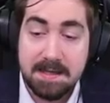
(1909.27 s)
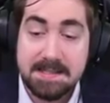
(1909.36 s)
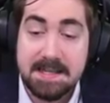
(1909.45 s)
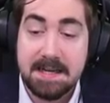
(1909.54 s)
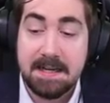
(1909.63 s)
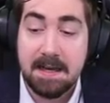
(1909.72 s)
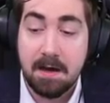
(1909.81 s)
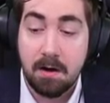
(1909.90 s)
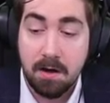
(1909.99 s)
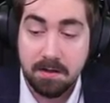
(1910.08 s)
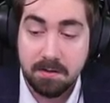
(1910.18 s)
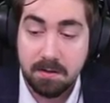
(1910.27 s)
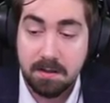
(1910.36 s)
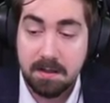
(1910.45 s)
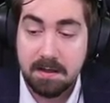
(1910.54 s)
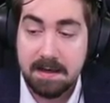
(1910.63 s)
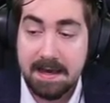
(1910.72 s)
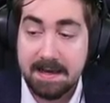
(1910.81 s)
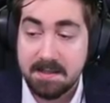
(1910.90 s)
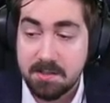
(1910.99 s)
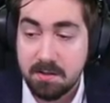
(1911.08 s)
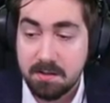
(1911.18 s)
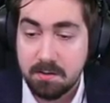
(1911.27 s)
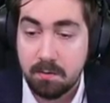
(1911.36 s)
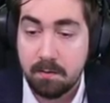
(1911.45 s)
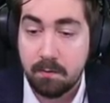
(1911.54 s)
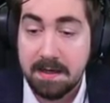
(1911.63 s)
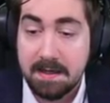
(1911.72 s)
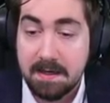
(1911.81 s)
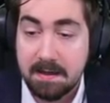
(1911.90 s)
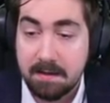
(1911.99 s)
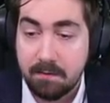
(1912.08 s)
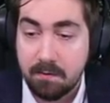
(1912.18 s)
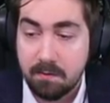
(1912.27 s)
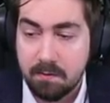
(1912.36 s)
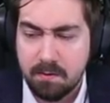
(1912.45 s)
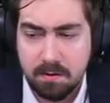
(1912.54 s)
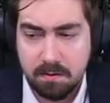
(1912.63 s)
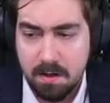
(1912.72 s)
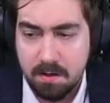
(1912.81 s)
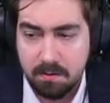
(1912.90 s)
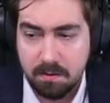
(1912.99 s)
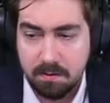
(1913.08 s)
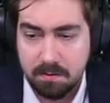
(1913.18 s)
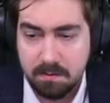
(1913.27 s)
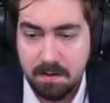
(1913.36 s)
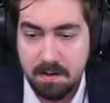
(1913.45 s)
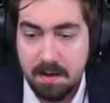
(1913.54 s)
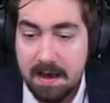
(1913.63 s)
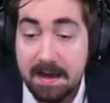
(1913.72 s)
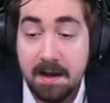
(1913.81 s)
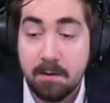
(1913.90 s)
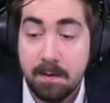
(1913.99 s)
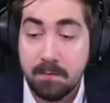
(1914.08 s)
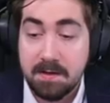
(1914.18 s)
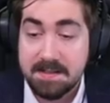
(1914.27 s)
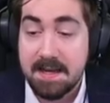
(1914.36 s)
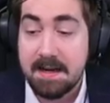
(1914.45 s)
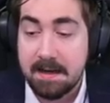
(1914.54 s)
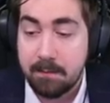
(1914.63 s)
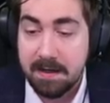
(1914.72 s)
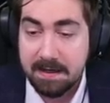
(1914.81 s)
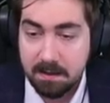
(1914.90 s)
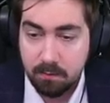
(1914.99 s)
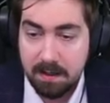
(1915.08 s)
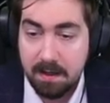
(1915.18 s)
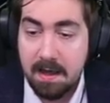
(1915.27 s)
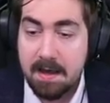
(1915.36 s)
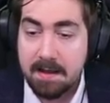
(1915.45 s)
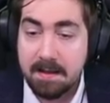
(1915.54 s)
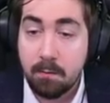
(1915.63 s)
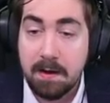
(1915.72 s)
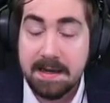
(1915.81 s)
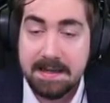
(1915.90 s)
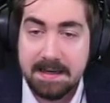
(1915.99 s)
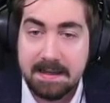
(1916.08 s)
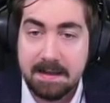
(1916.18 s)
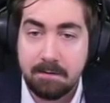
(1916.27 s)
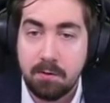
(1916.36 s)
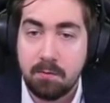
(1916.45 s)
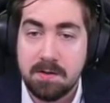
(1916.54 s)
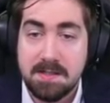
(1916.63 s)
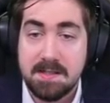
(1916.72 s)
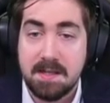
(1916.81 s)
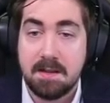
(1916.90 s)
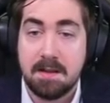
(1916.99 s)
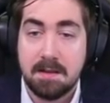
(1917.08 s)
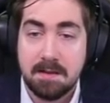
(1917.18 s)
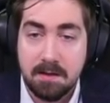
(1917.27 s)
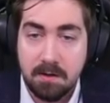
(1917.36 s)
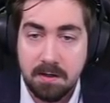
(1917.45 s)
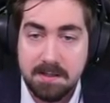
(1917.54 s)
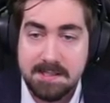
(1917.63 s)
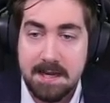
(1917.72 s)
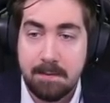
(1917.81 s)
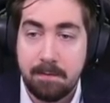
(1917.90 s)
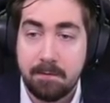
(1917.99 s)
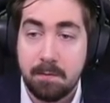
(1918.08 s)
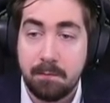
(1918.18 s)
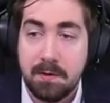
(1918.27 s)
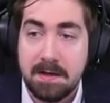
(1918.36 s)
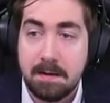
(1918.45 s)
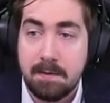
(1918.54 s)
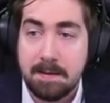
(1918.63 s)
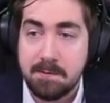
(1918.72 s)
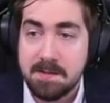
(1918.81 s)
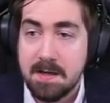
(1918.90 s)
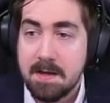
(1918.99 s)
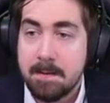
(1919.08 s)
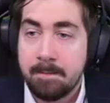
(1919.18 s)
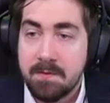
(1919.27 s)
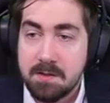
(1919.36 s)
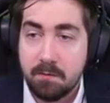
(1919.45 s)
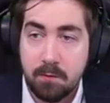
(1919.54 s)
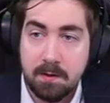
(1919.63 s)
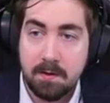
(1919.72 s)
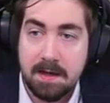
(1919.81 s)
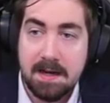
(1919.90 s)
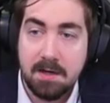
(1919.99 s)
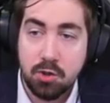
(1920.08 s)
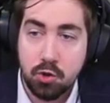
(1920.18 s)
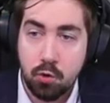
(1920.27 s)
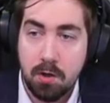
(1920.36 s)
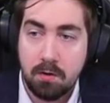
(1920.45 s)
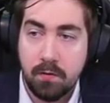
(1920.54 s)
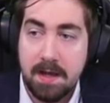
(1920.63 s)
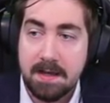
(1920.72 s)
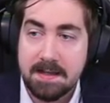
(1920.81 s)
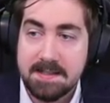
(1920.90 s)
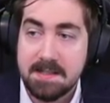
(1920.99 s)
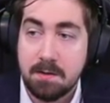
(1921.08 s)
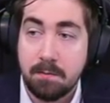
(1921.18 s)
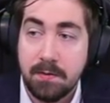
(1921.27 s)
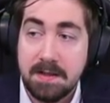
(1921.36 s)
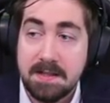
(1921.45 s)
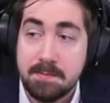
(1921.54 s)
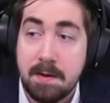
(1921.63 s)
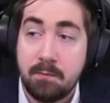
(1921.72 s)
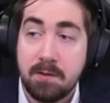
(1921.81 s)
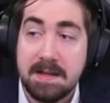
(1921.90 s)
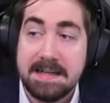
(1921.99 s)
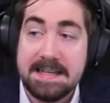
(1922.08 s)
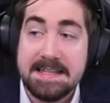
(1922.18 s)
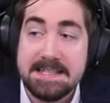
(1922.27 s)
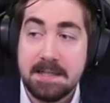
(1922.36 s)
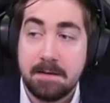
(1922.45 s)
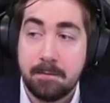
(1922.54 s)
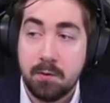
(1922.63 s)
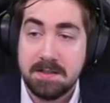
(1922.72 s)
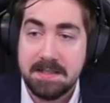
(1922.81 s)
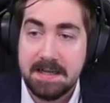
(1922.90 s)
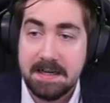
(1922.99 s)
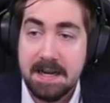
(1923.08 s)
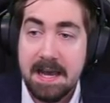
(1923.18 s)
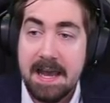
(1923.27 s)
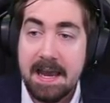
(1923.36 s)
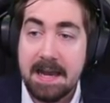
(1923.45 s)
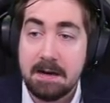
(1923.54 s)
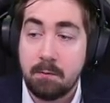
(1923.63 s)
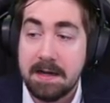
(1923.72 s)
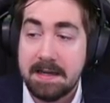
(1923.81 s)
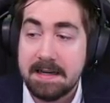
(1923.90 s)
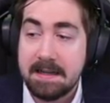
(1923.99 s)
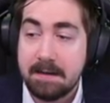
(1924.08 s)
as getting 100 extra to awakening level, or 100 and I can't remember exactly, but either way, the awakening level, which is like the third step of completing maps. So if we look here, sure, right? It says complete this map with at least tier 14 and awakening